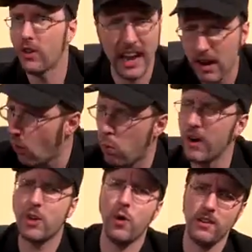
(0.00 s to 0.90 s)
Okay,
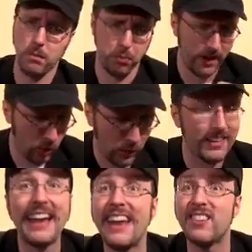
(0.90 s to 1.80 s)
we're going to break
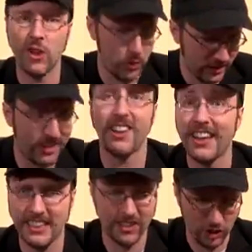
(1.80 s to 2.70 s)
while I get someone to
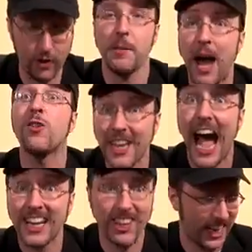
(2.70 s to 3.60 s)
clearly show him how
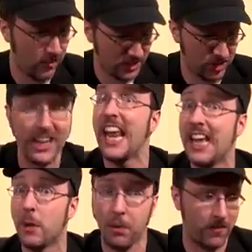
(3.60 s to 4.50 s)
not to give a shit
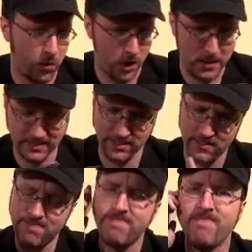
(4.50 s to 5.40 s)
in a performance.